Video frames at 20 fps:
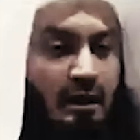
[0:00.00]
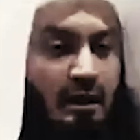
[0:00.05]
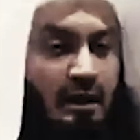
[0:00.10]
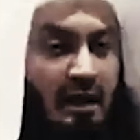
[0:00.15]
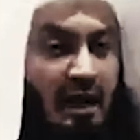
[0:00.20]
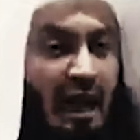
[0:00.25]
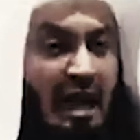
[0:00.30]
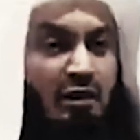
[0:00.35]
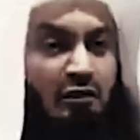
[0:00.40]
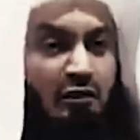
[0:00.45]

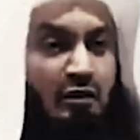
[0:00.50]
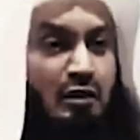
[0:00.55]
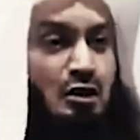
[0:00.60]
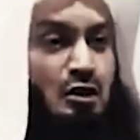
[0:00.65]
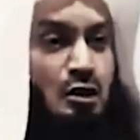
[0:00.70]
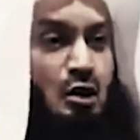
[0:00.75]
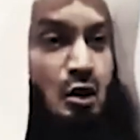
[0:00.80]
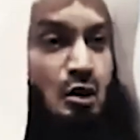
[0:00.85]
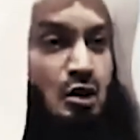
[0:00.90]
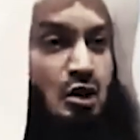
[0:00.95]
Life on
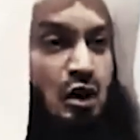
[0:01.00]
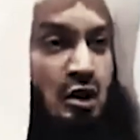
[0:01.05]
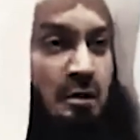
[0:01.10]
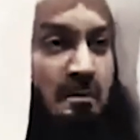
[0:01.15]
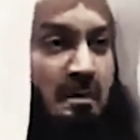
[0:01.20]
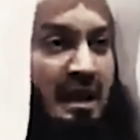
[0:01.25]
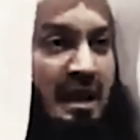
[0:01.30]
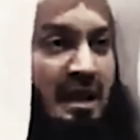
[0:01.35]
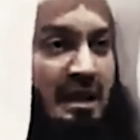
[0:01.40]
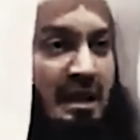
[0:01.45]
social
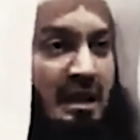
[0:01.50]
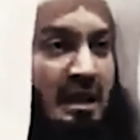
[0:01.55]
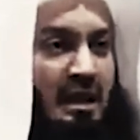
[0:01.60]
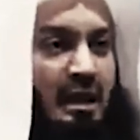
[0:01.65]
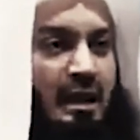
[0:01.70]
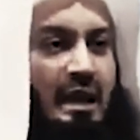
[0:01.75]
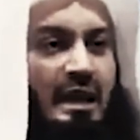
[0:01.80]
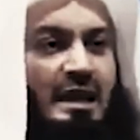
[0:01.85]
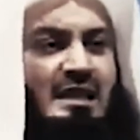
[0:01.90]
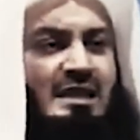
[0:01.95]

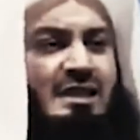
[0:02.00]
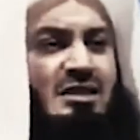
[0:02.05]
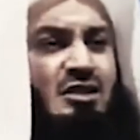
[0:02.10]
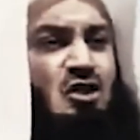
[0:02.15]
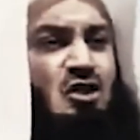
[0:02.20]
media is